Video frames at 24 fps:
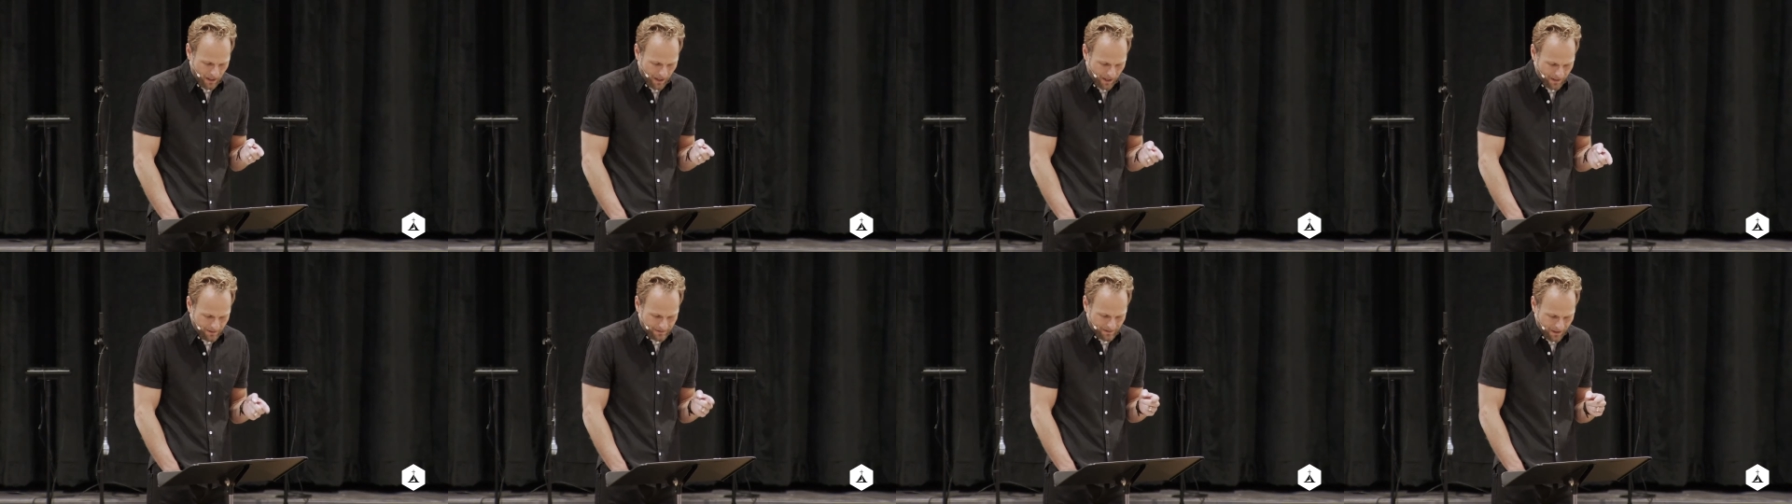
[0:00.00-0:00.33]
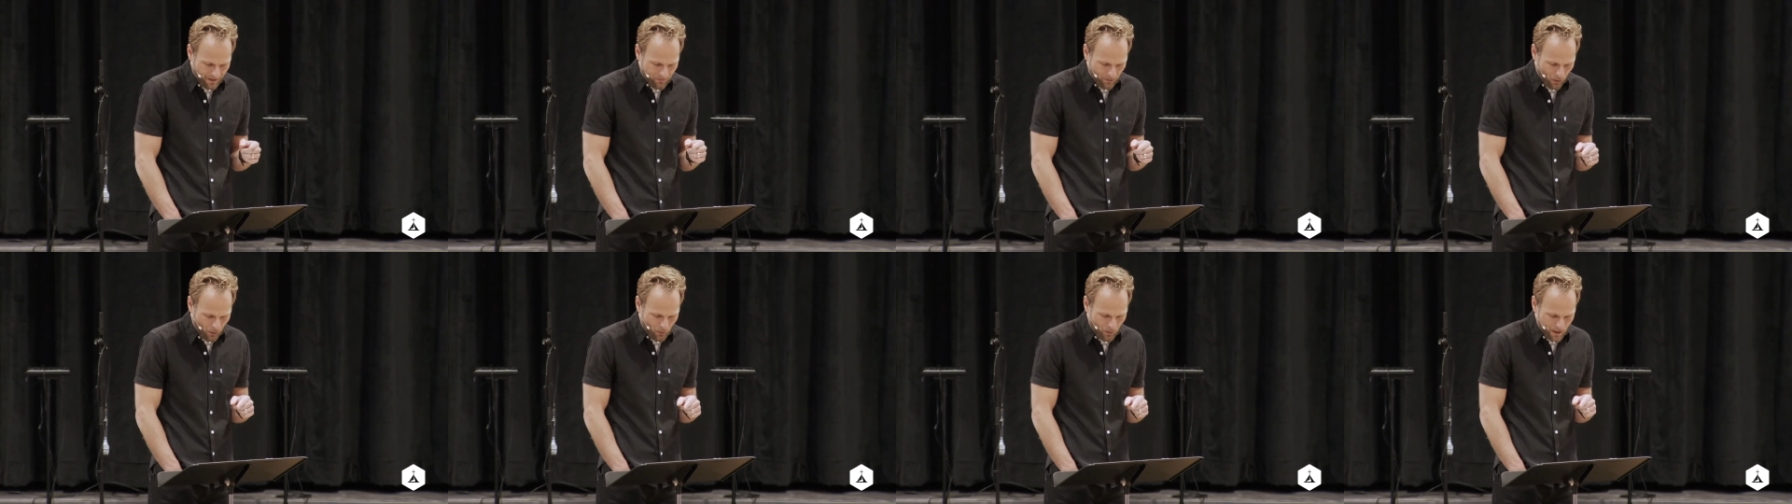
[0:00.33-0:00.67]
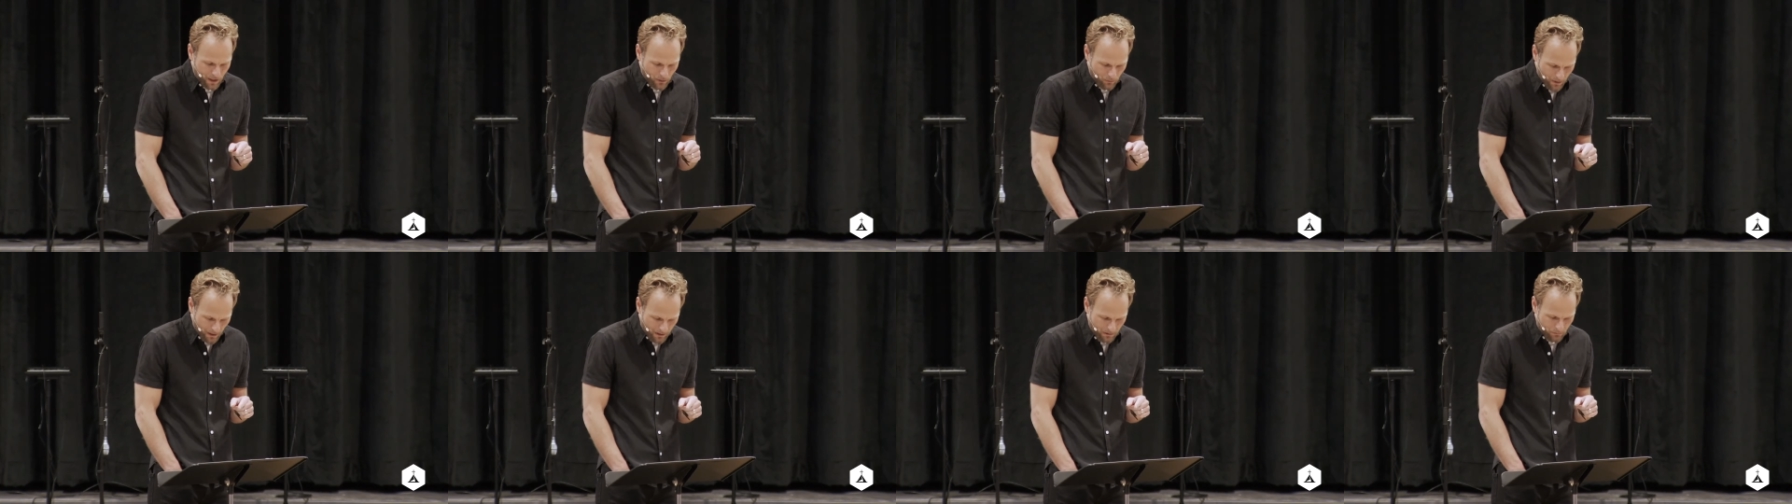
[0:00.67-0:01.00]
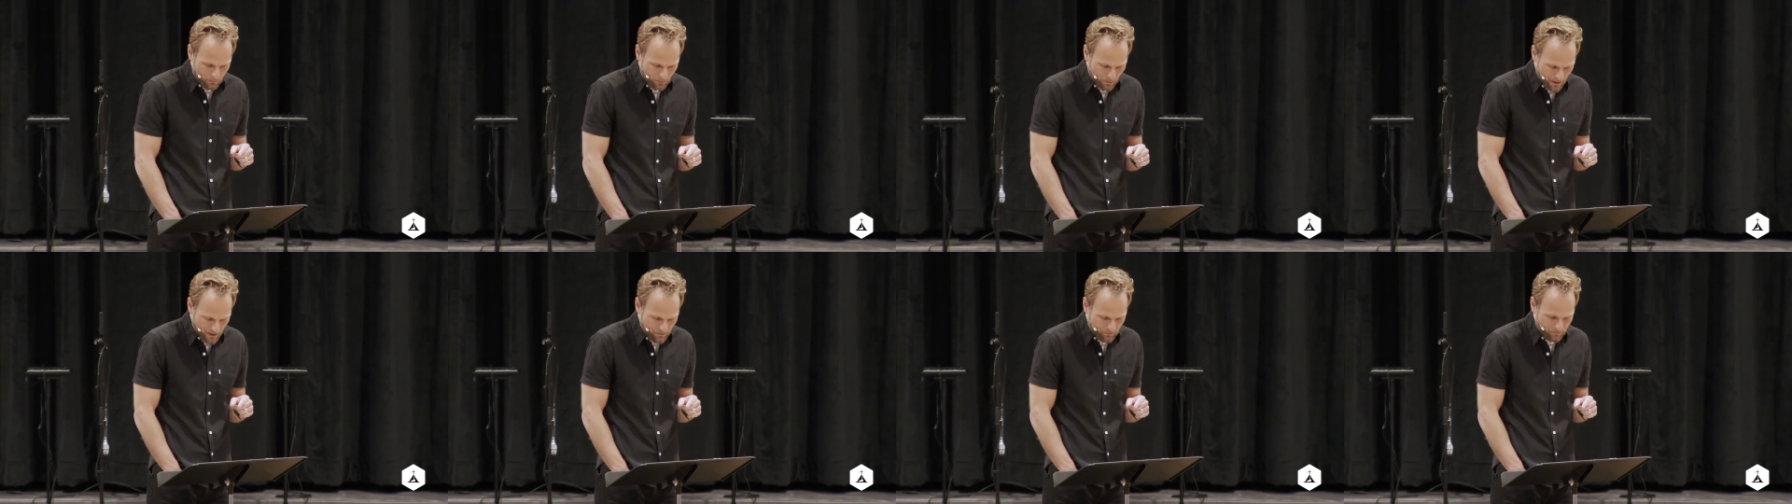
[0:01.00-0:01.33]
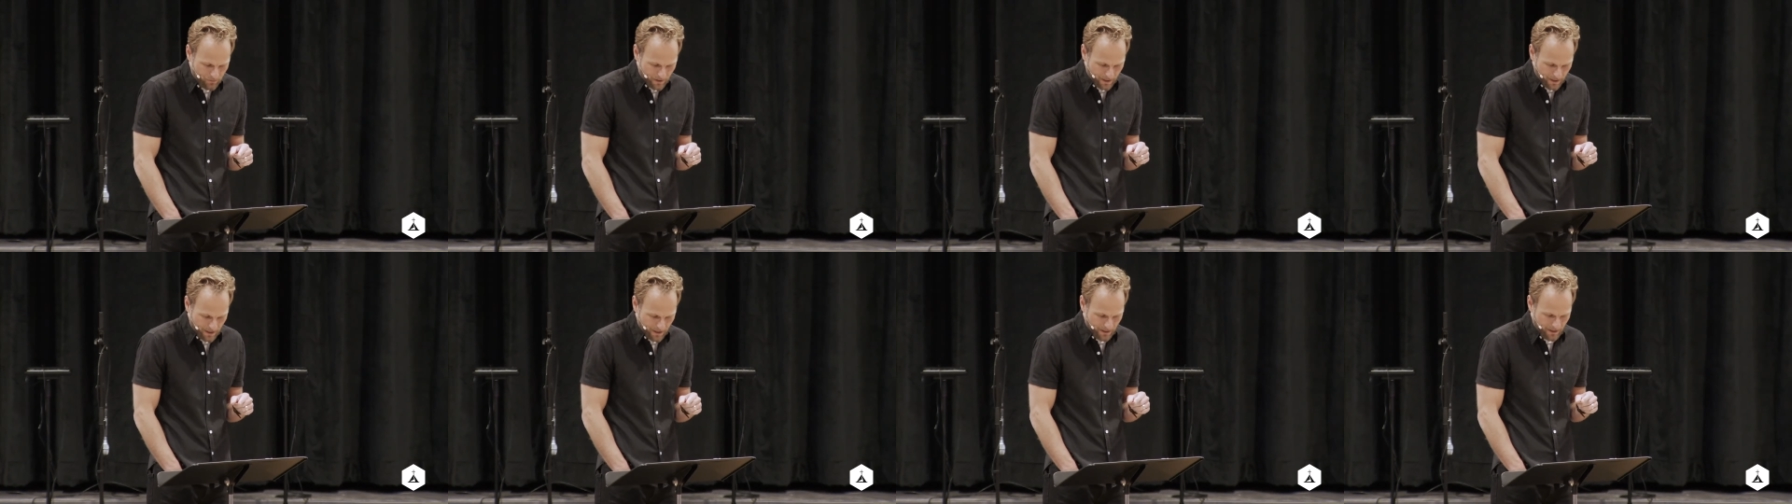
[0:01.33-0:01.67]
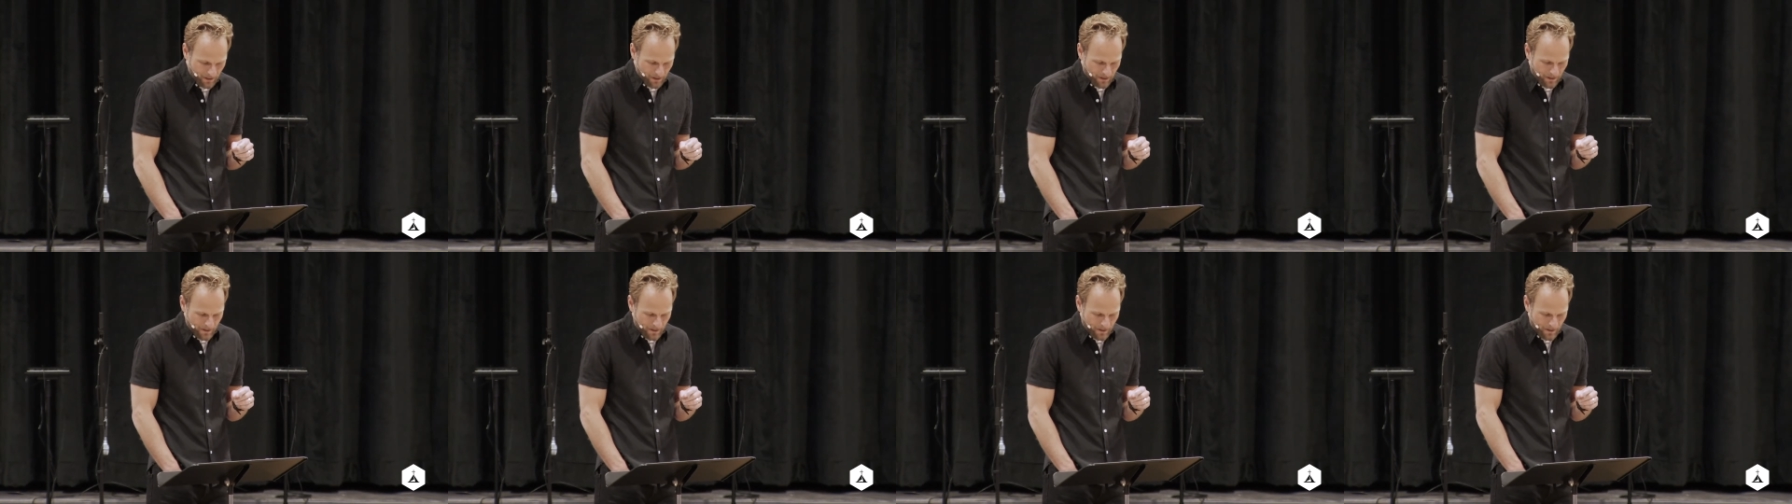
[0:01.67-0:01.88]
as I've already written briefly.